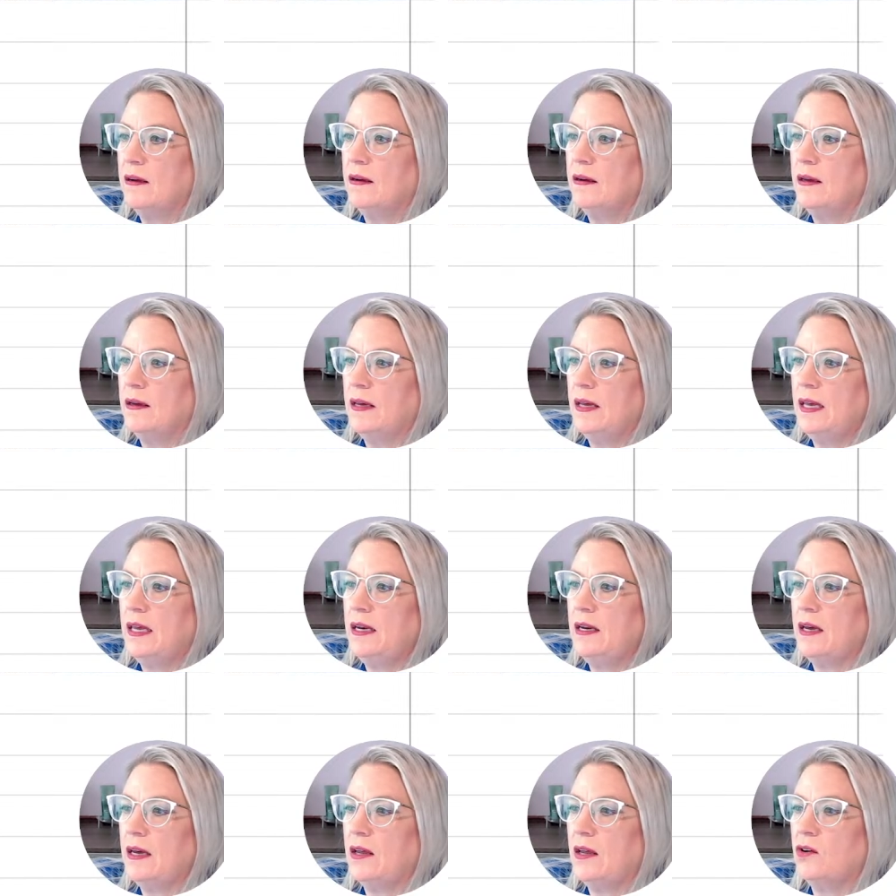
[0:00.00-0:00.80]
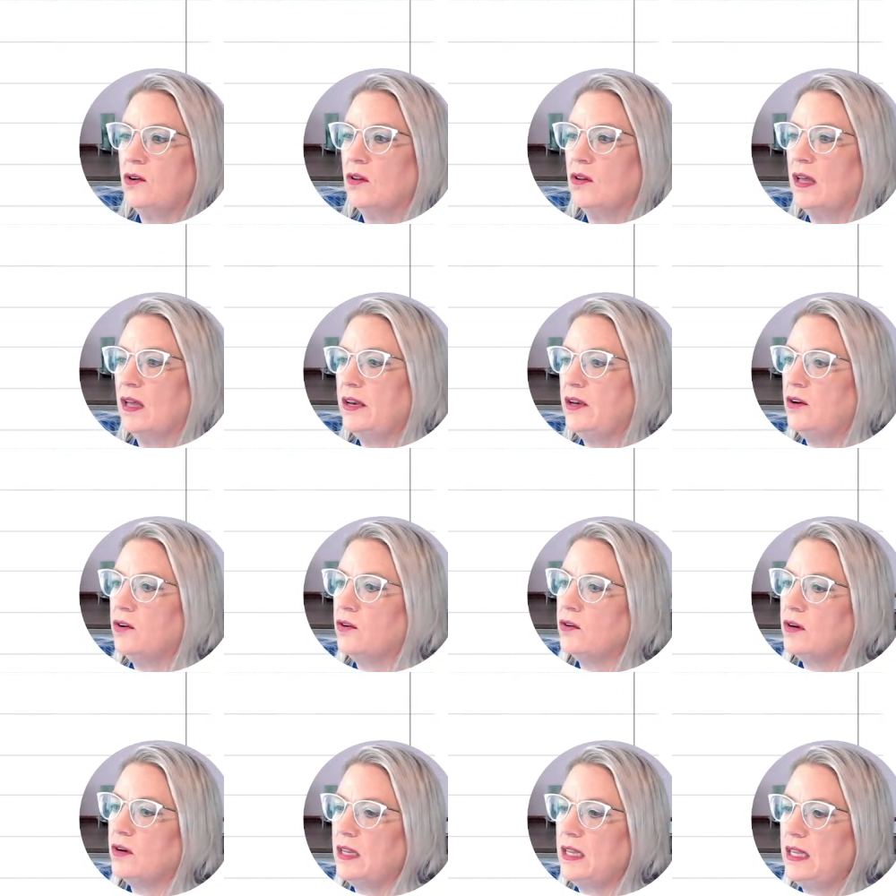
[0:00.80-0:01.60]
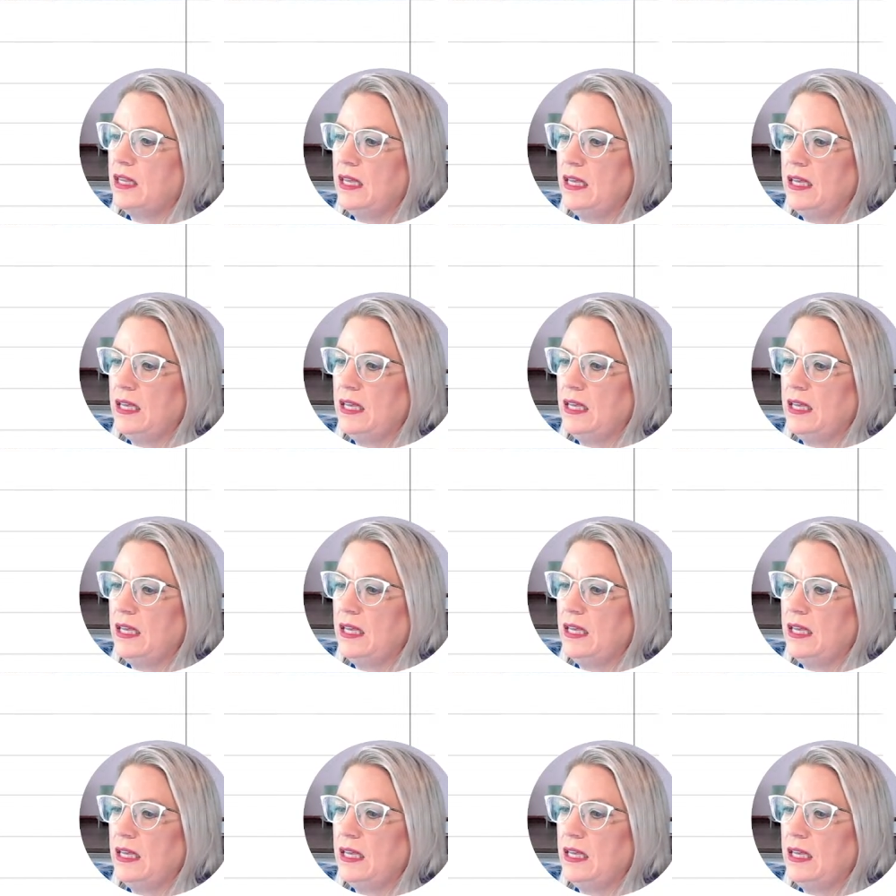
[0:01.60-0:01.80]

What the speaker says: and underline your E.